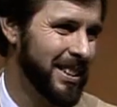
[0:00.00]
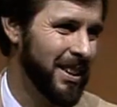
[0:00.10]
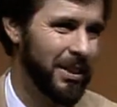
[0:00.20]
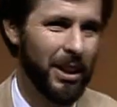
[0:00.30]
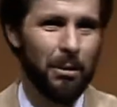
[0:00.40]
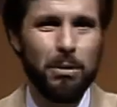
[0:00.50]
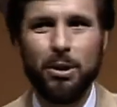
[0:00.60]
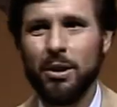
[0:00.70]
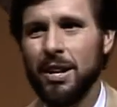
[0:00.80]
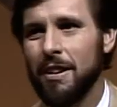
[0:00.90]
of a
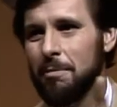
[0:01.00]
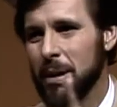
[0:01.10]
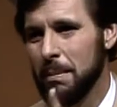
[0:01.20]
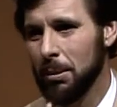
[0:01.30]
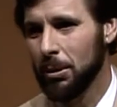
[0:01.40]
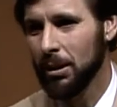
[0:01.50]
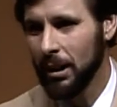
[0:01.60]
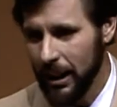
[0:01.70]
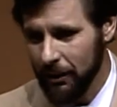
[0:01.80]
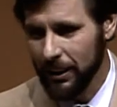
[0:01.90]
community of people
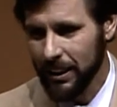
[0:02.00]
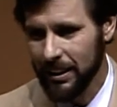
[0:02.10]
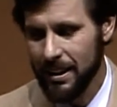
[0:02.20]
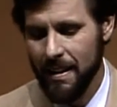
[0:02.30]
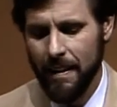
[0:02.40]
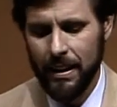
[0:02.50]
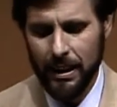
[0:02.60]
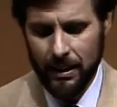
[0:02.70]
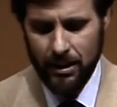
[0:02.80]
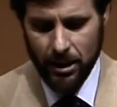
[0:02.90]
living
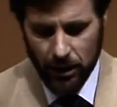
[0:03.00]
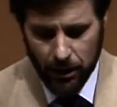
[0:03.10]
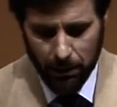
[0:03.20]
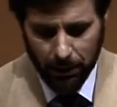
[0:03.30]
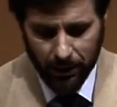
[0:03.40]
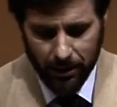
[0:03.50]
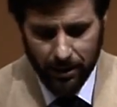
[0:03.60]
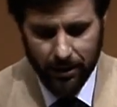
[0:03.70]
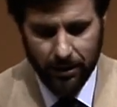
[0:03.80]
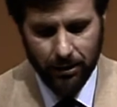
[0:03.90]
in disciplined
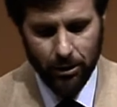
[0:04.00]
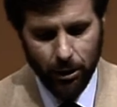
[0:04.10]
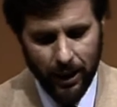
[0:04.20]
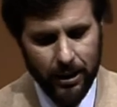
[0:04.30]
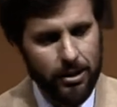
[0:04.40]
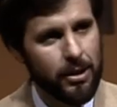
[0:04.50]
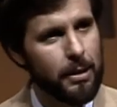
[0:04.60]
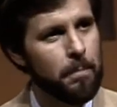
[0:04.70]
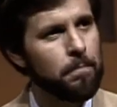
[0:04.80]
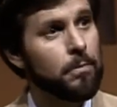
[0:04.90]
grace?
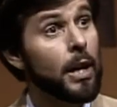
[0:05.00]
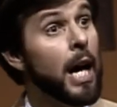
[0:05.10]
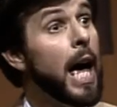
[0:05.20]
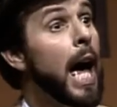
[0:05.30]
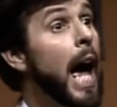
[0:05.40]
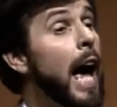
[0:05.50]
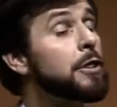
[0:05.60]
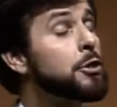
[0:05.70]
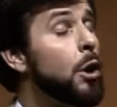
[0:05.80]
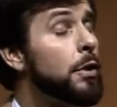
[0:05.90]

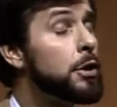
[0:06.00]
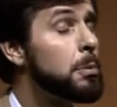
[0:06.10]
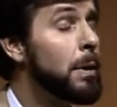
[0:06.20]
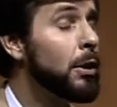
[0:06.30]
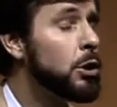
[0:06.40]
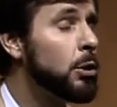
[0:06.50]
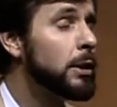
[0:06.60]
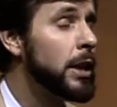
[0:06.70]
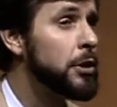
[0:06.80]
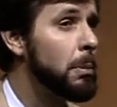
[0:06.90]
And so the spiritual
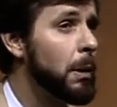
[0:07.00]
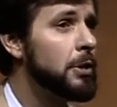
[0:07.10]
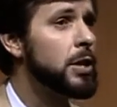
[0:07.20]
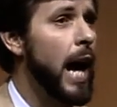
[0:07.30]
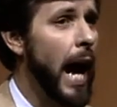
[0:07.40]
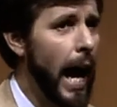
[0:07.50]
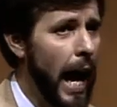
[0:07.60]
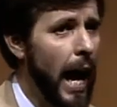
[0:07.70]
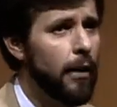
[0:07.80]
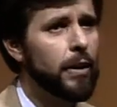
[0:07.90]
disciplines
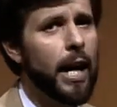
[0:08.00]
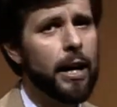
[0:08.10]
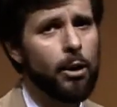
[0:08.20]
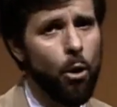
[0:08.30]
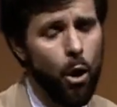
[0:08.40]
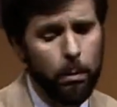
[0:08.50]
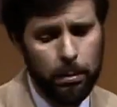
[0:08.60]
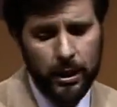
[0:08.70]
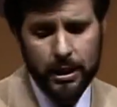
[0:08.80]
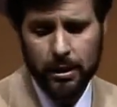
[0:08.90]
have a
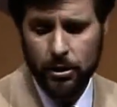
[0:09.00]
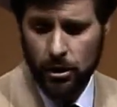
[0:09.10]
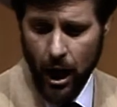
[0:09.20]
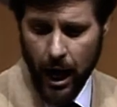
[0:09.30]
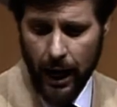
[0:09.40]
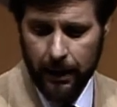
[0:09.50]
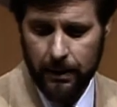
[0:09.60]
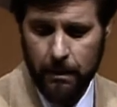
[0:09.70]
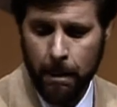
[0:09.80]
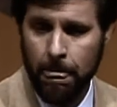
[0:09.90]
corporate side.
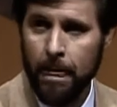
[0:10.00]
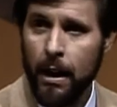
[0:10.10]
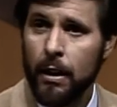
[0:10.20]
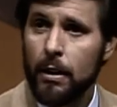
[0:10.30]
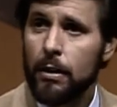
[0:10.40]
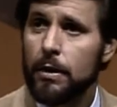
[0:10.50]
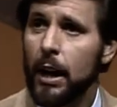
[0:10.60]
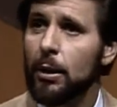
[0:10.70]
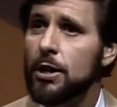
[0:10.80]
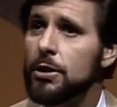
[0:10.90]

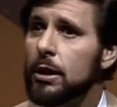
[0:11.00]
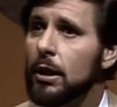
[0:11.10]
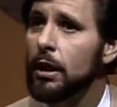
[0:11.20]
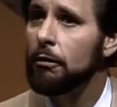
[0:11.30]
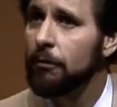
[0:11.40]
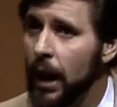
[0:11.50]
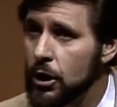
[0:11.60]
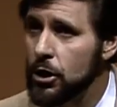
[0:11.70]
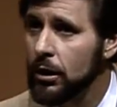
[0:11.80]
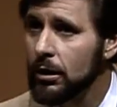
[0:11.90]
There is
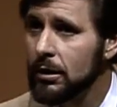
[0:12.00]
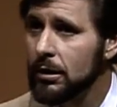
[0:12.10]
confession,